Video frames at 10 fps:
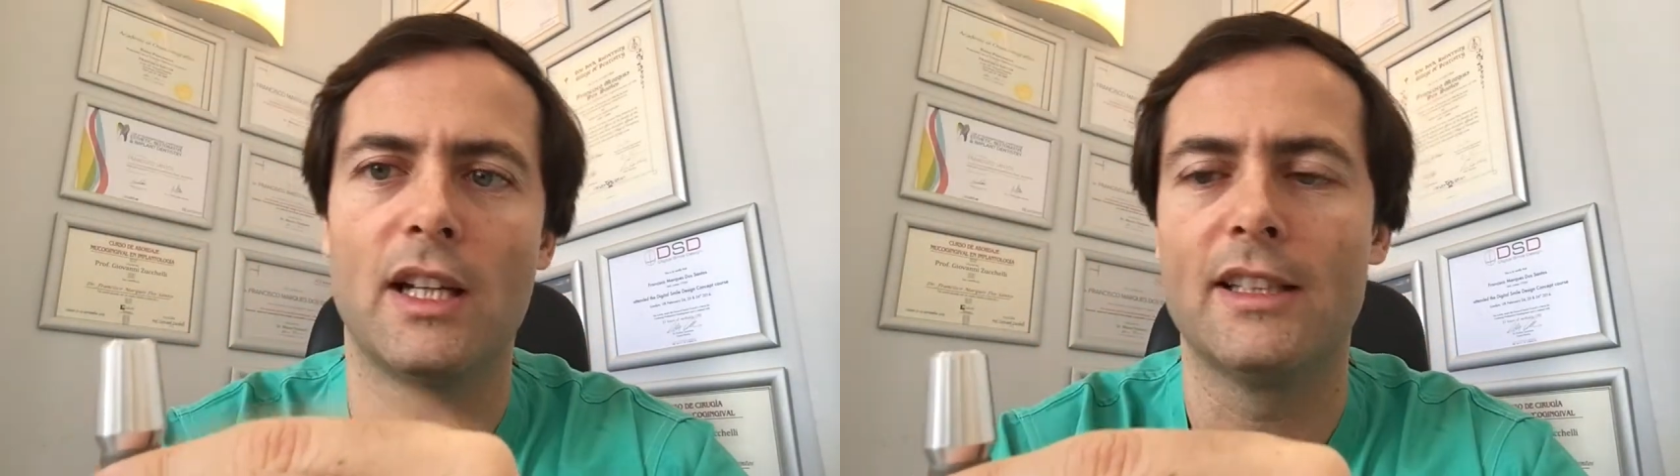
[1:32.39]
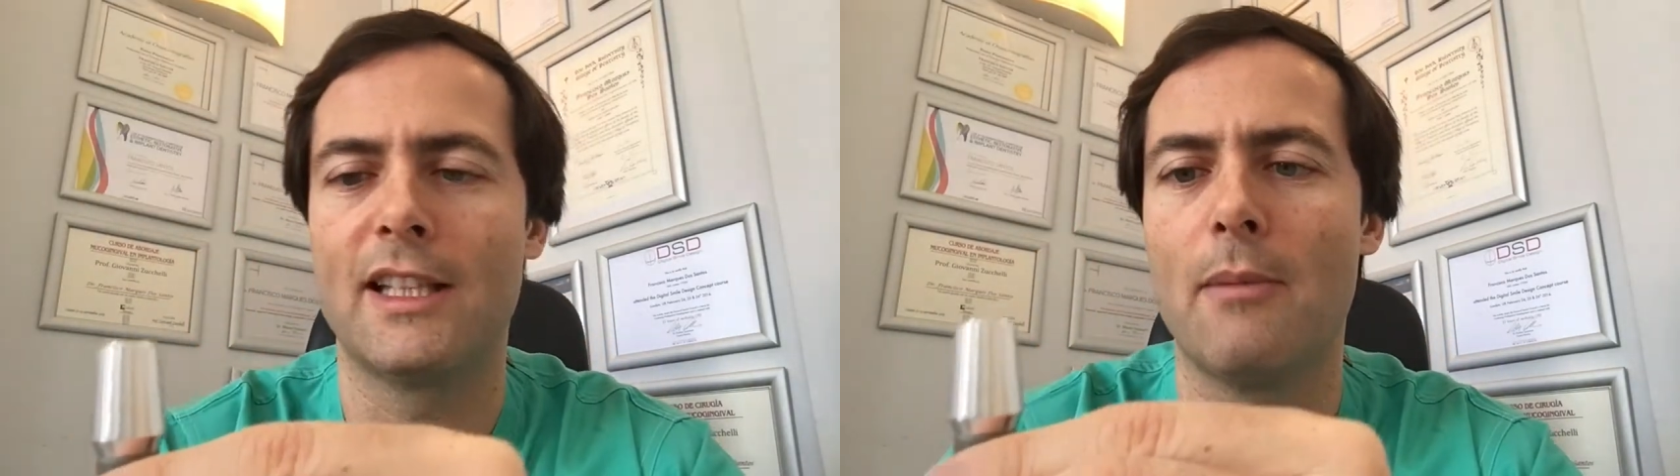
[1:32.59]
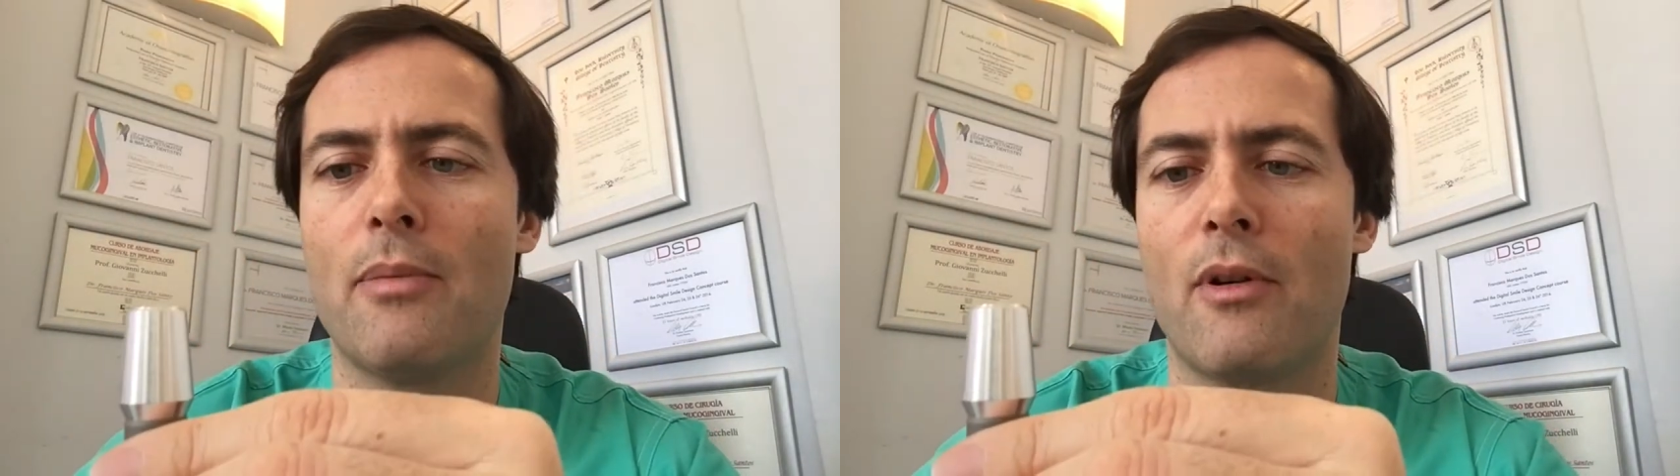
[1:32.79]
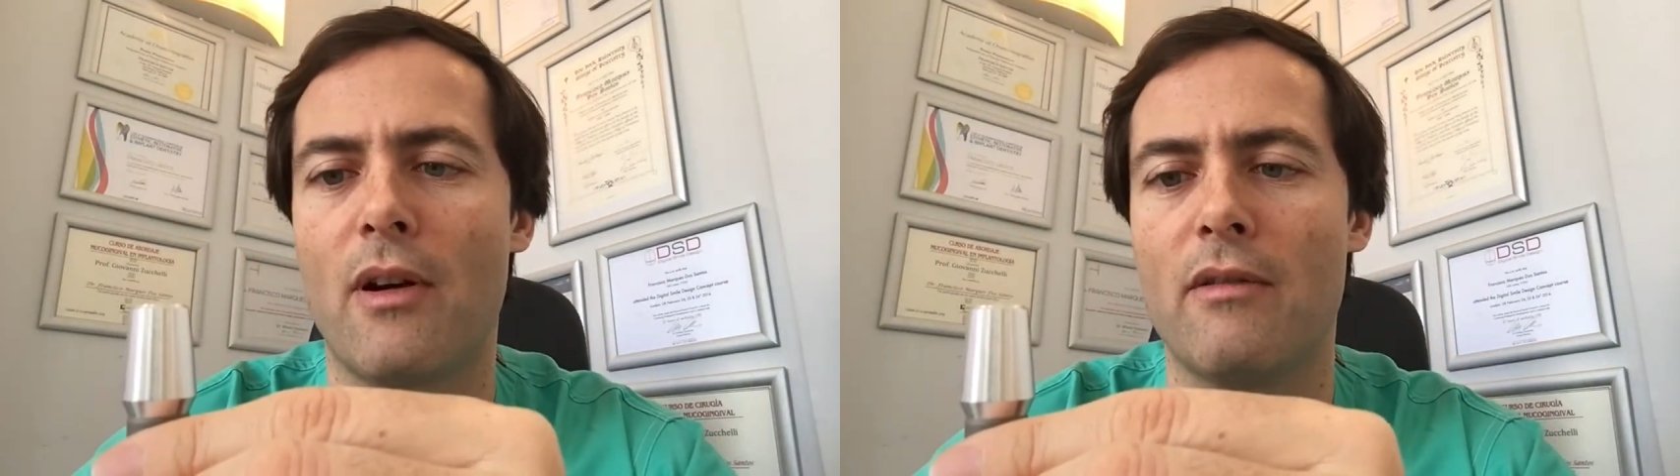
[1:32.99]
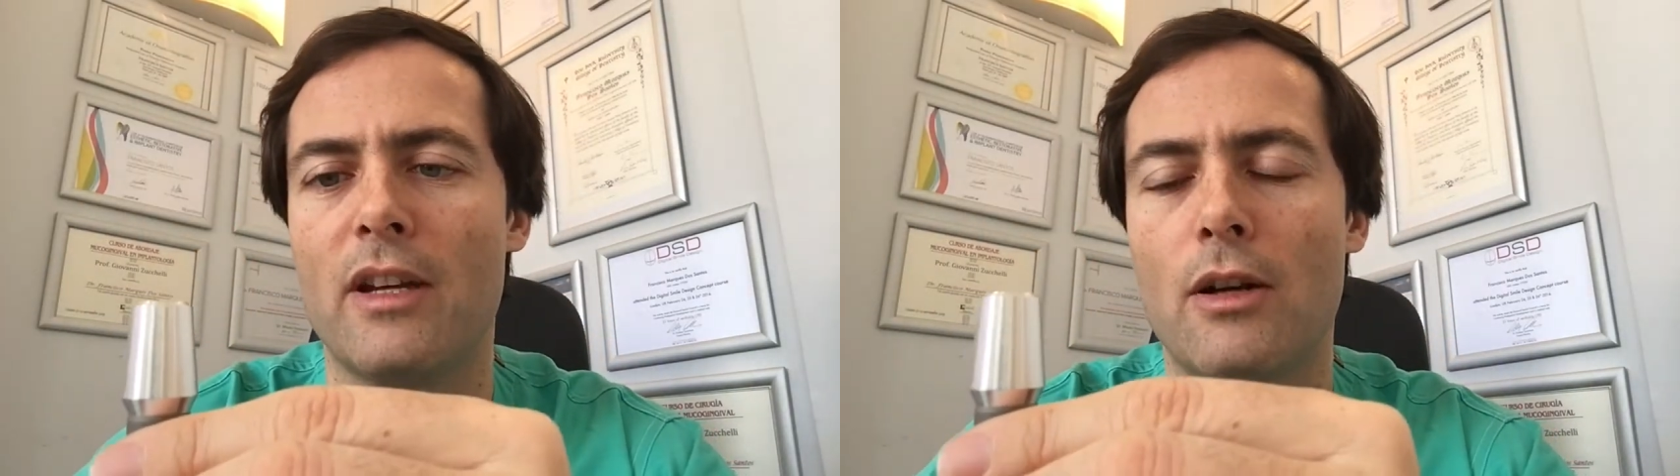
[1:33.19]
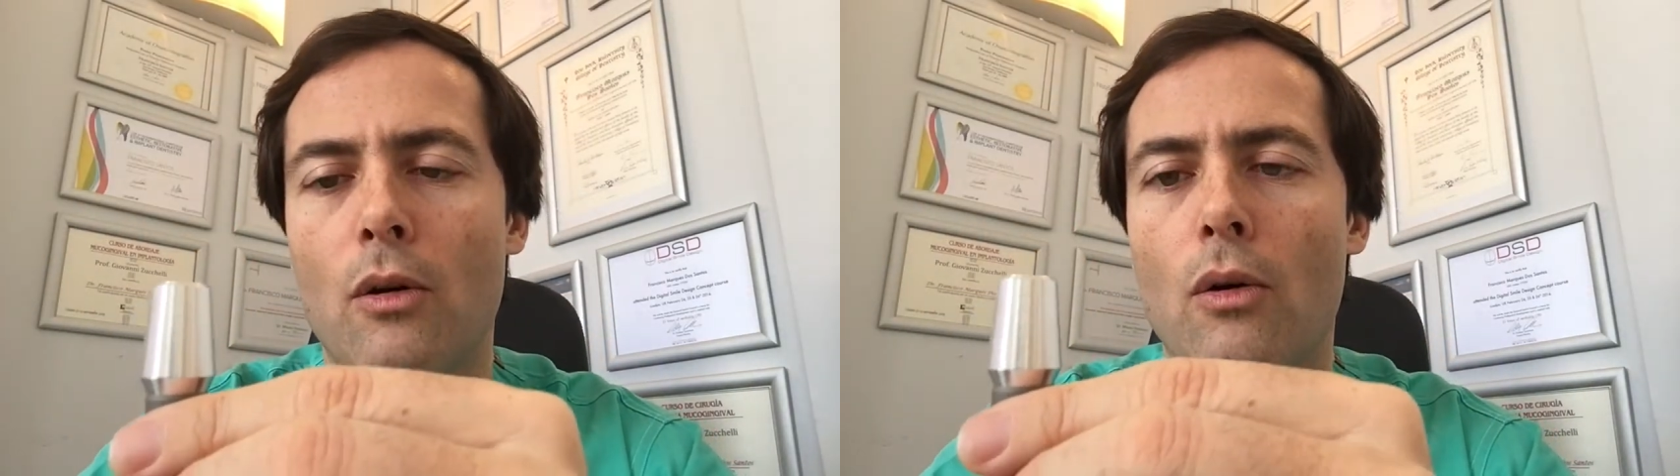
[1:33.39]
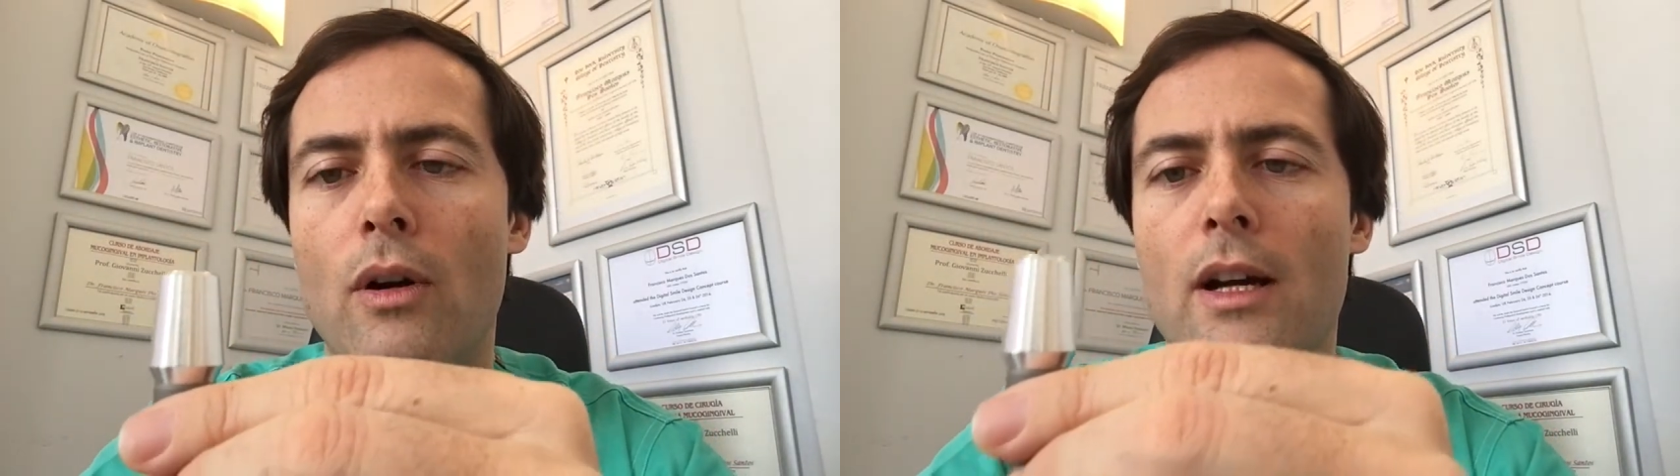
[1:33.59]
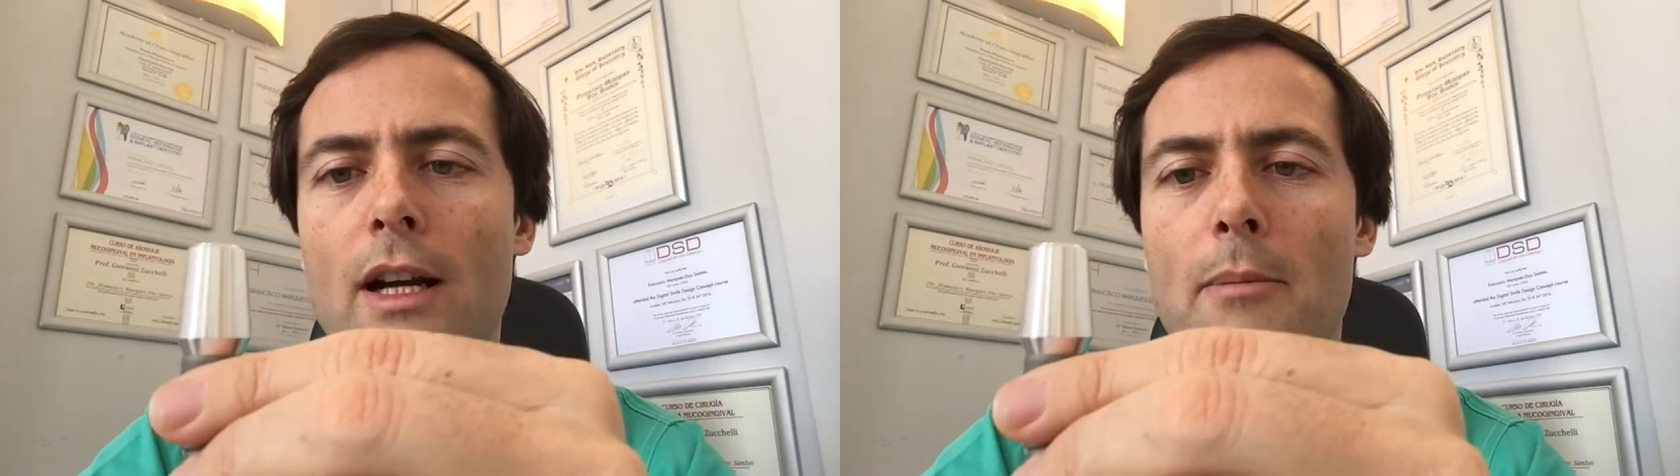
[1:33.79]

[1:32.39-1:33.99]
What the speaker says: a temporary or